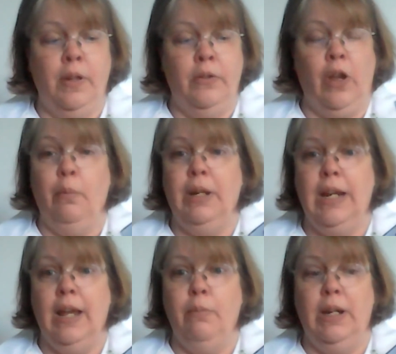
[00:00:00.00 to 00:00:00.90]
So how
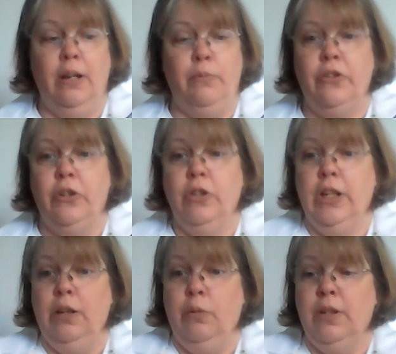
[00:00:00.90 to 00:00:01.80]
many M&Ms do you
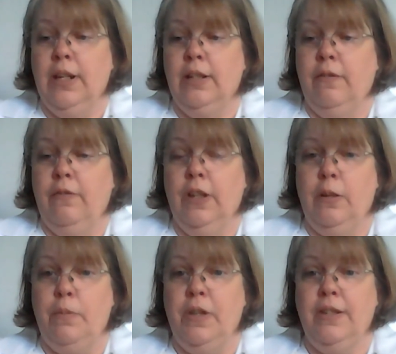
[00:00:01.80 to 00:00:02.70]
think it would take to fill
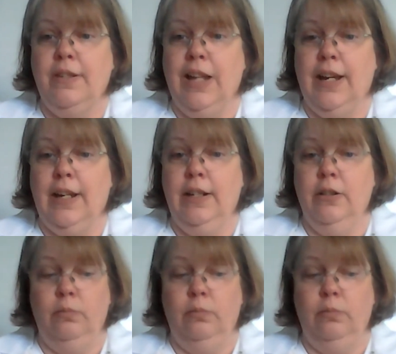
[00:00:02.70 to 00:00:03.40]
up this side